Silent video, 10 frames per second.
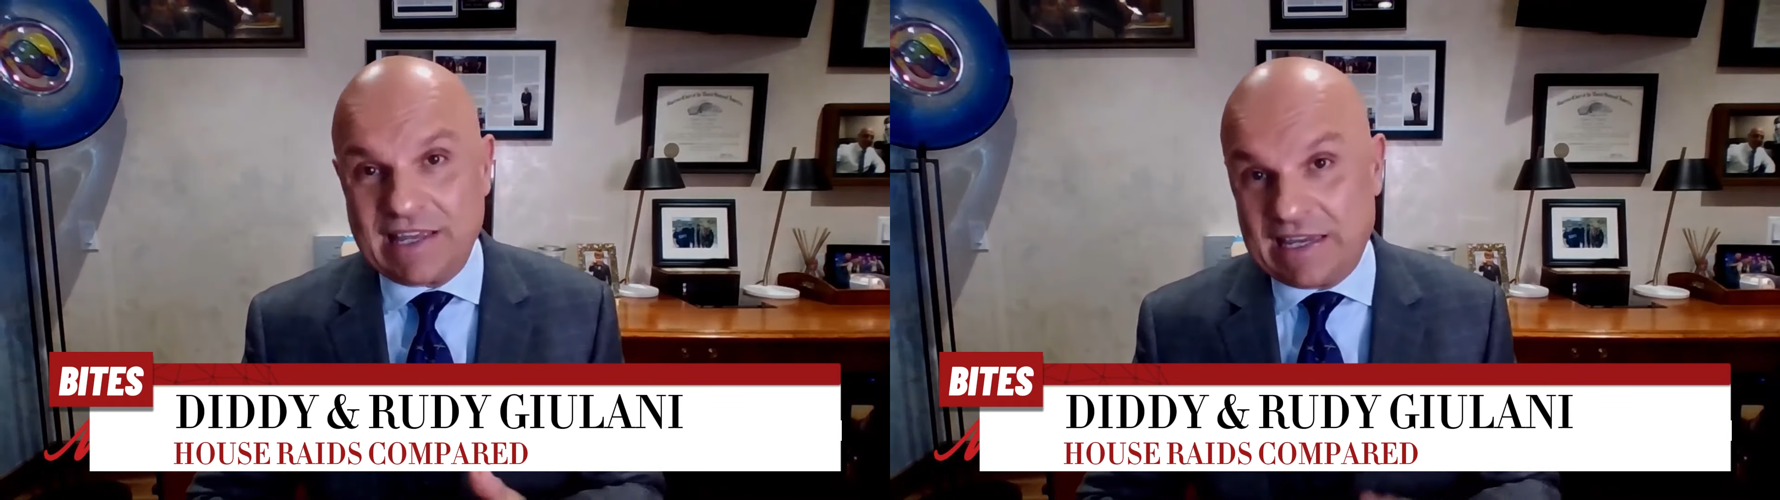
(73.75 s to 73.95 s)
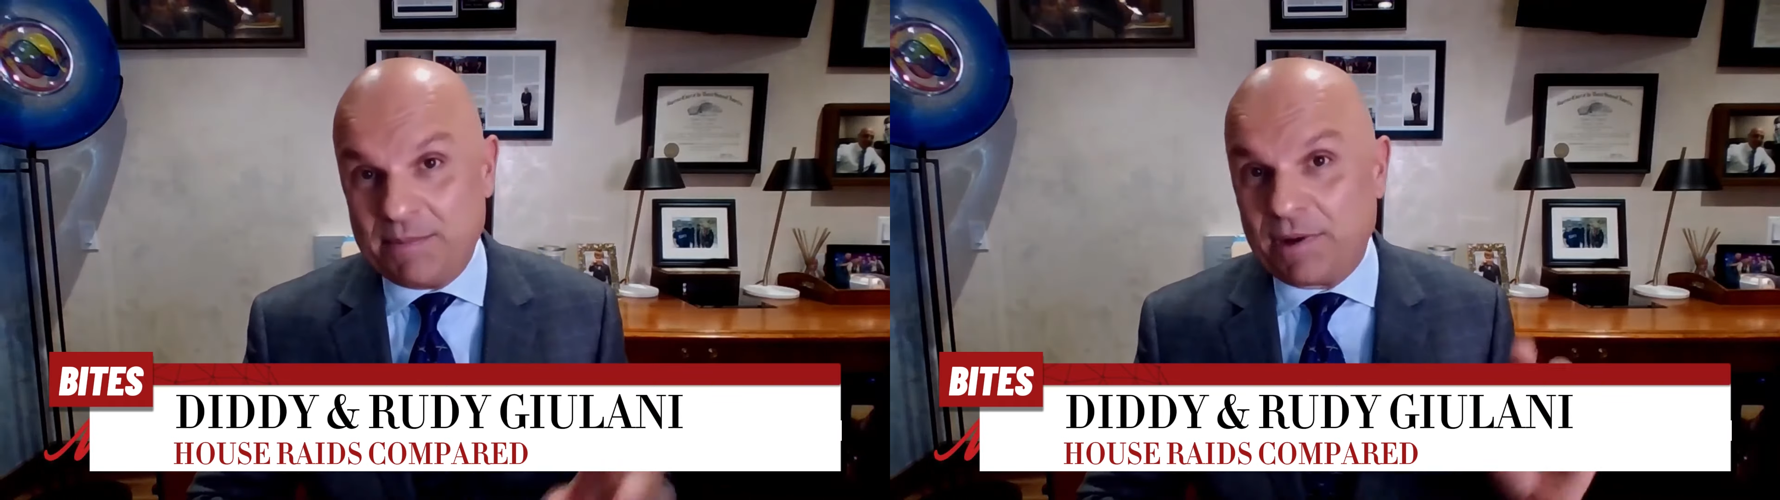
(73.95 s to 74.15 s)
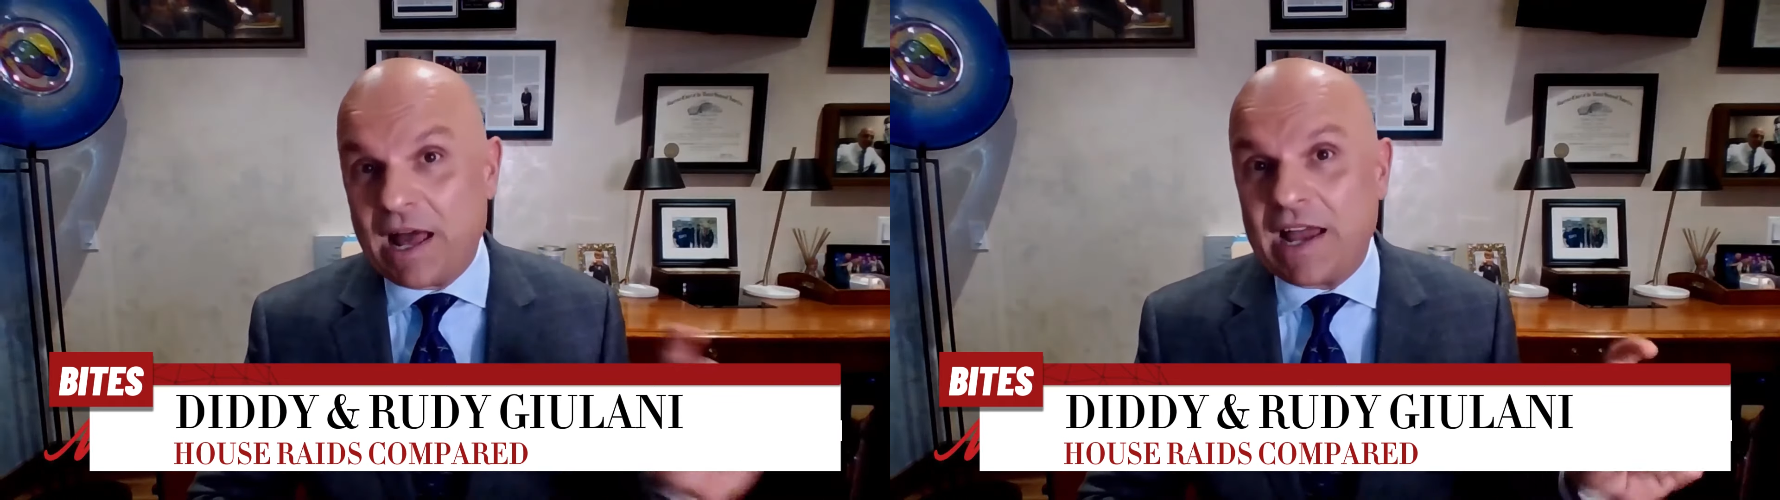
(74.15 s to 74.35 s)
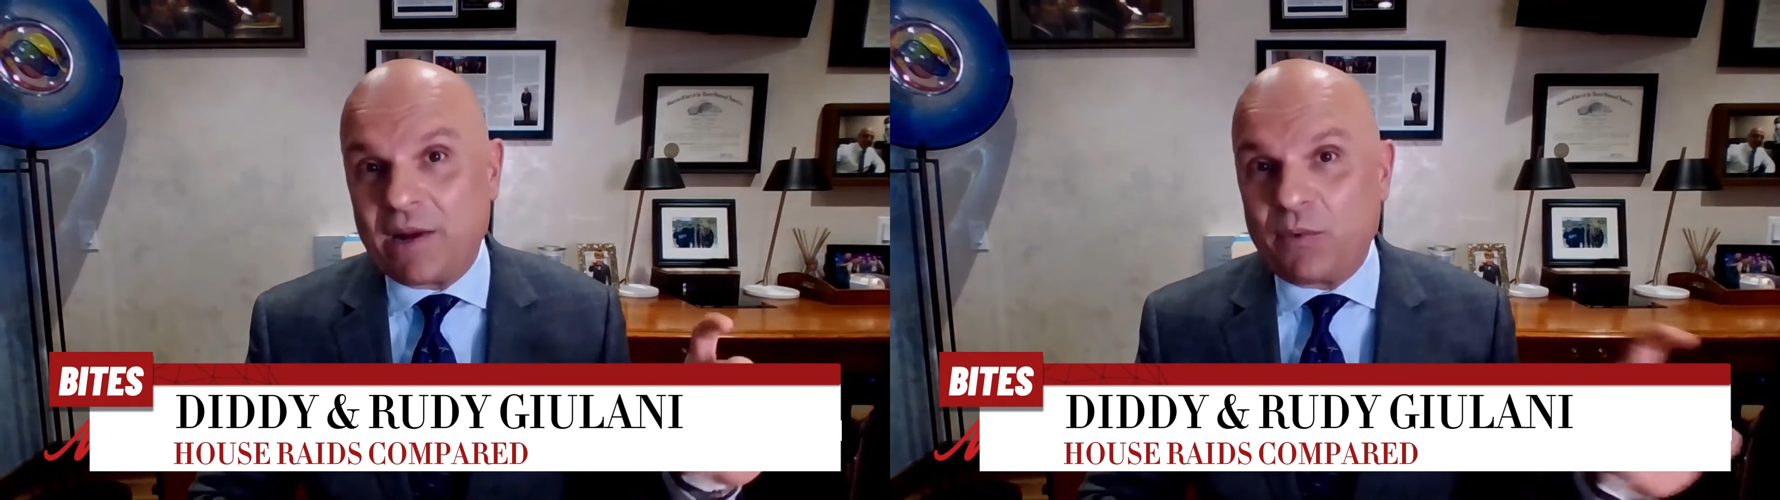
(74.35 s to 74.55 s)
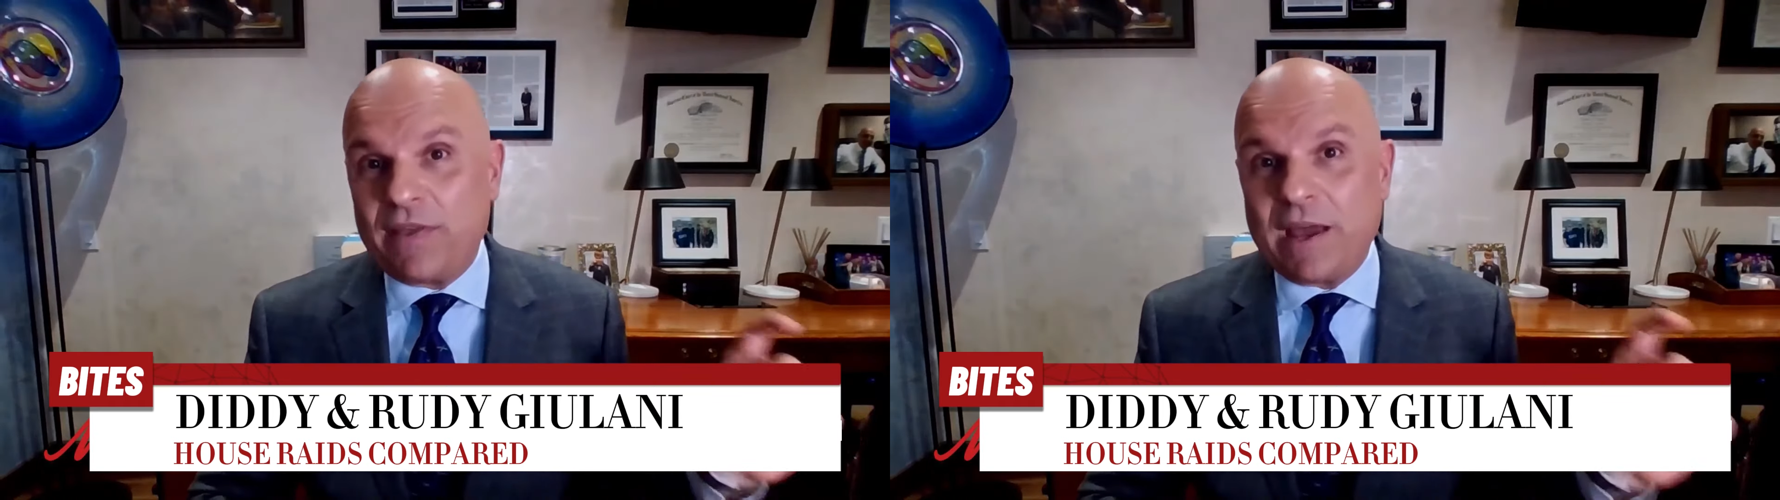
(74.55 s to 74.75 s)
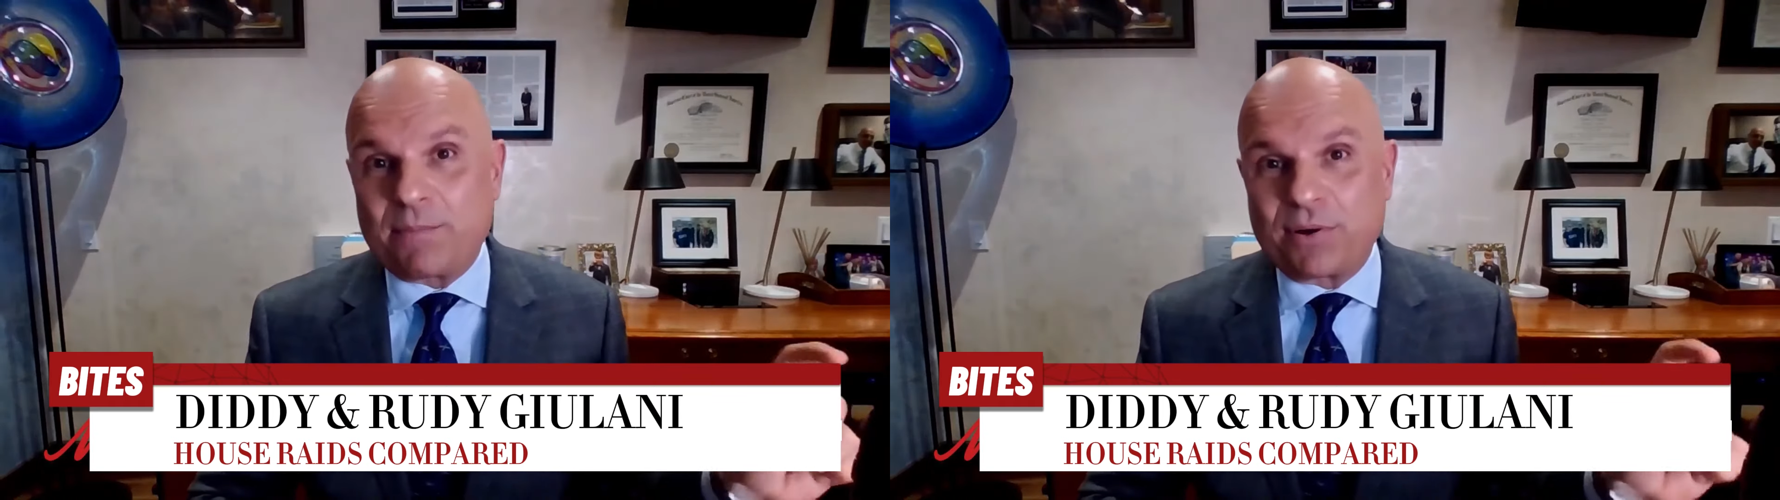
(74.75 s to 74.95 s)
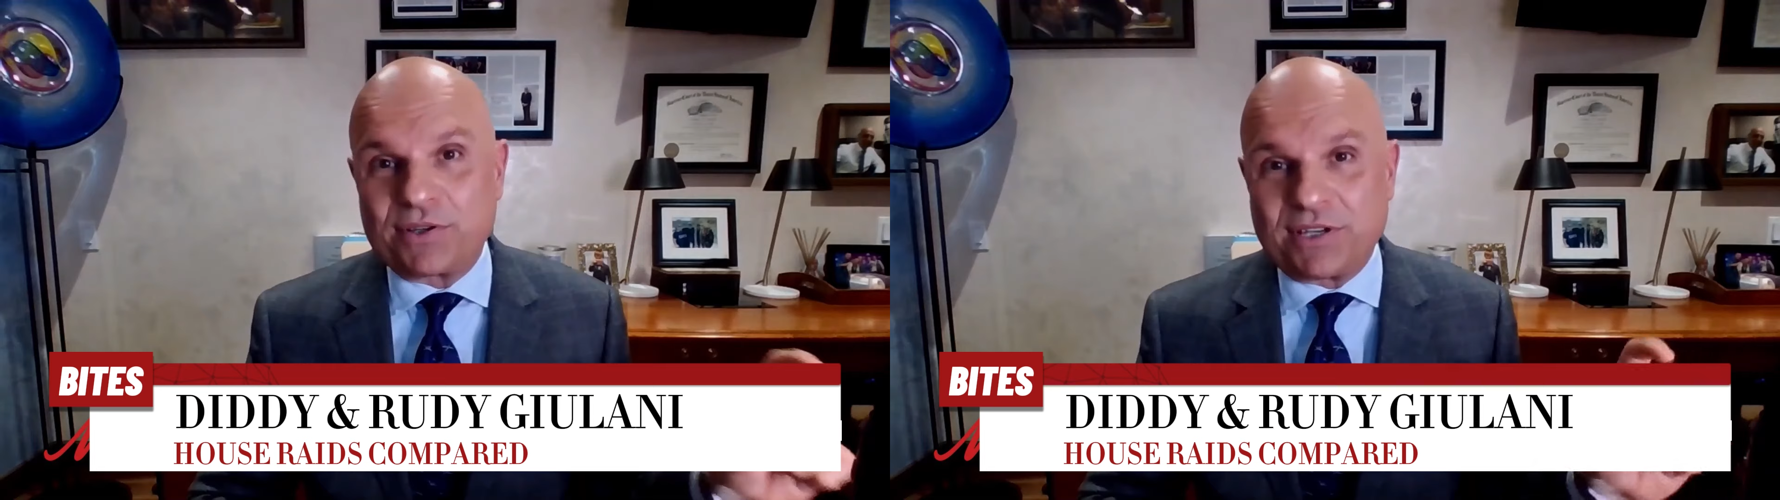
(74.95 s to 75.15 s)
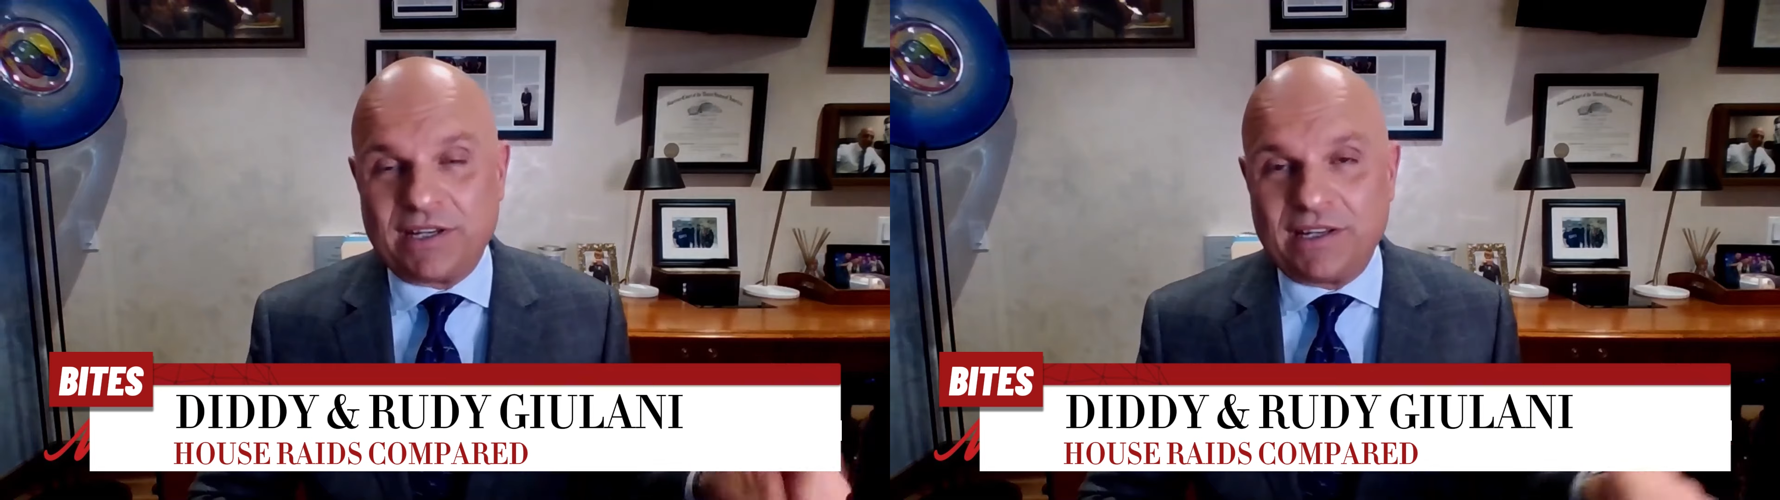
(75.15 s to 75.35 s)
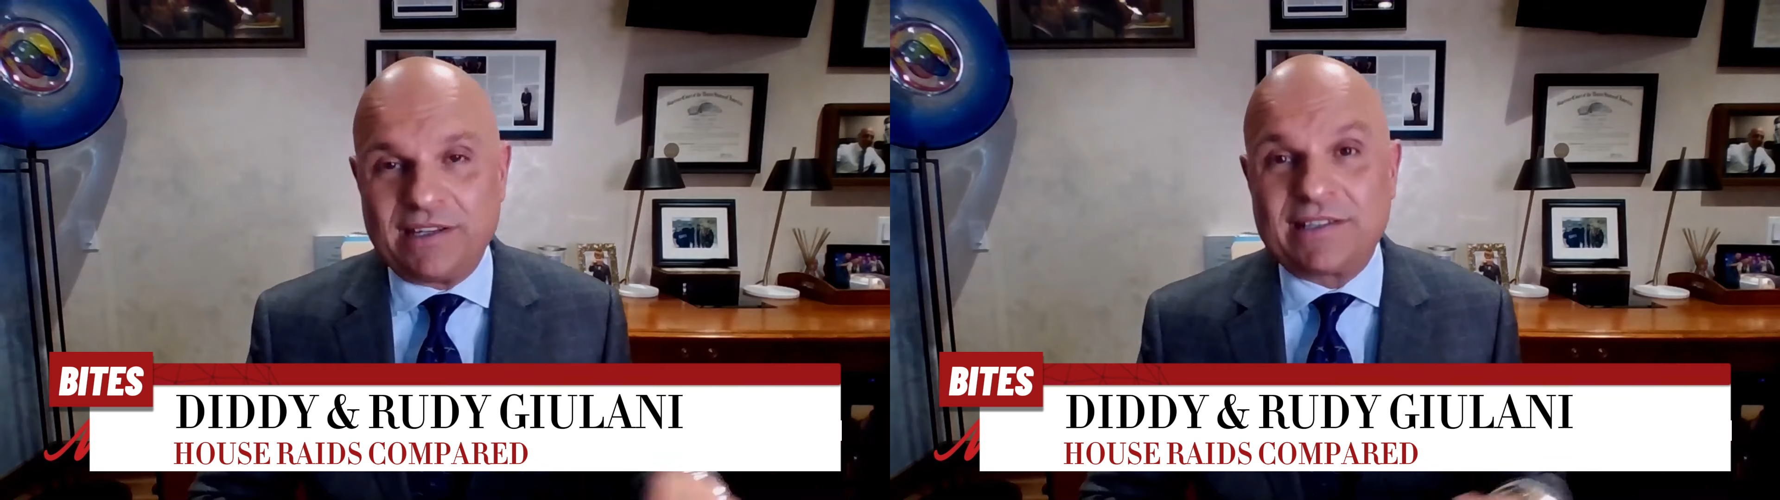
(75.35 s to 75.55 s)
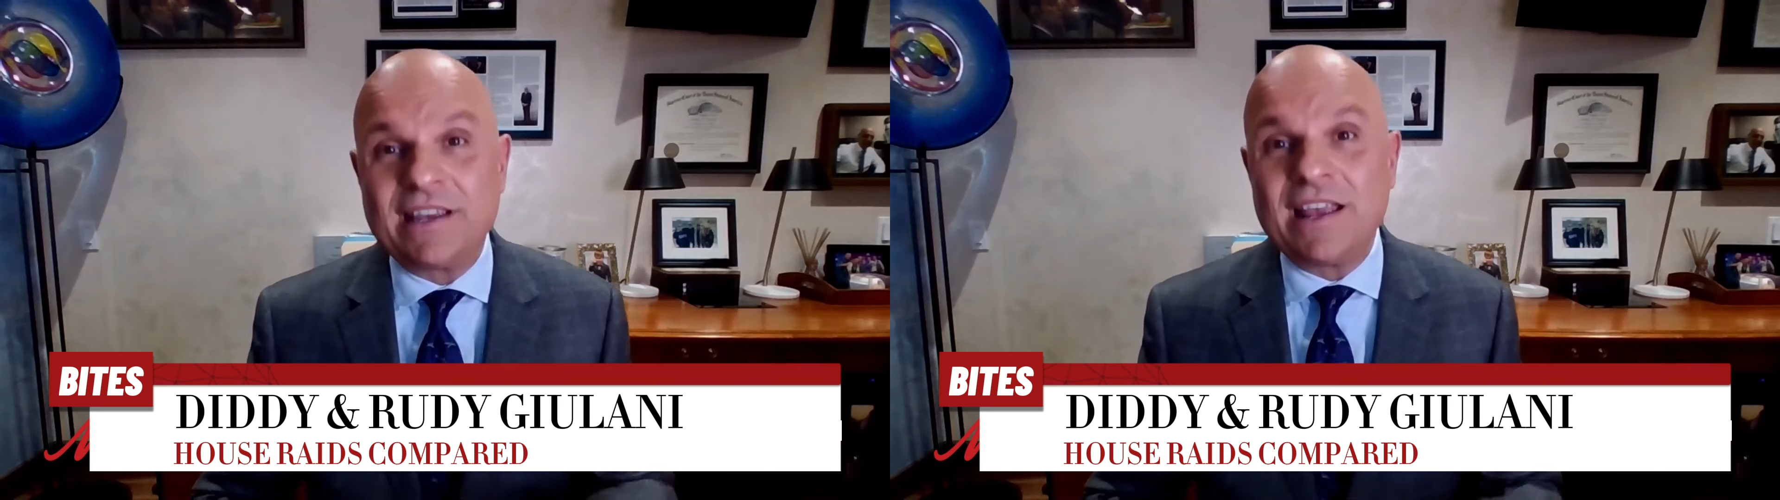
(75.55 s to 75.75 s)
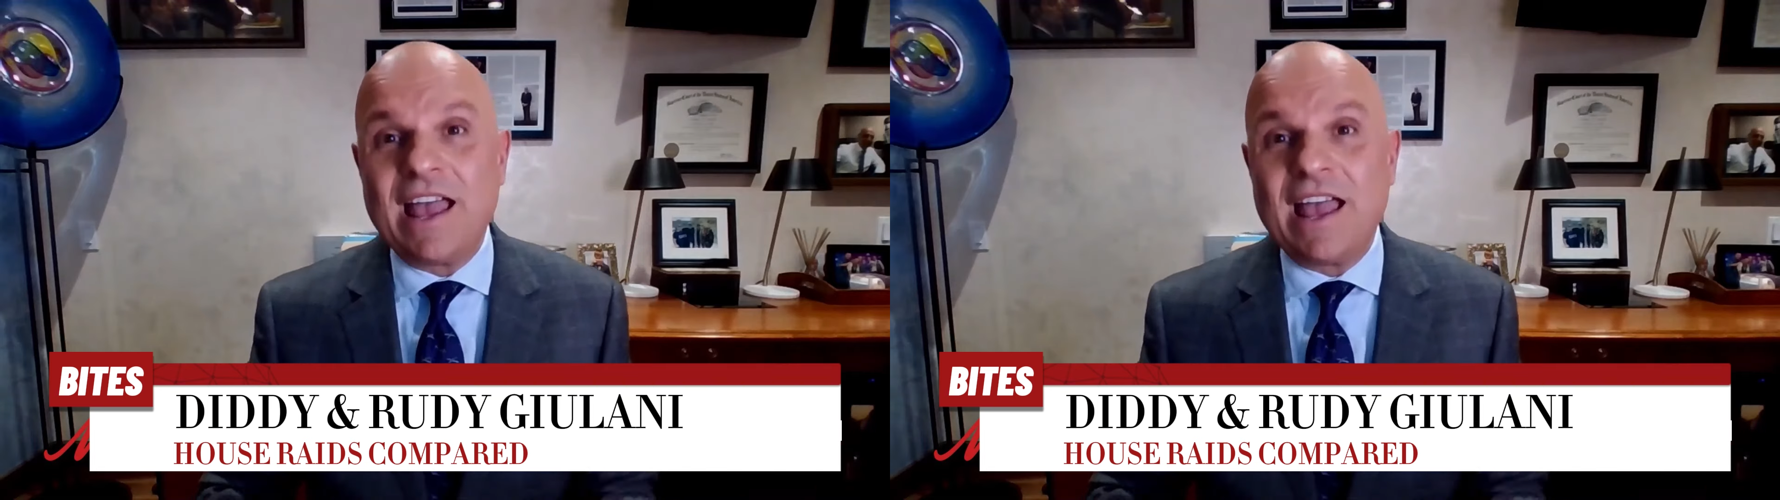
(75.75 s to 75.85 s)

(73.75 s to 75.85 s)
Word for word: They keep an eye on where that person is.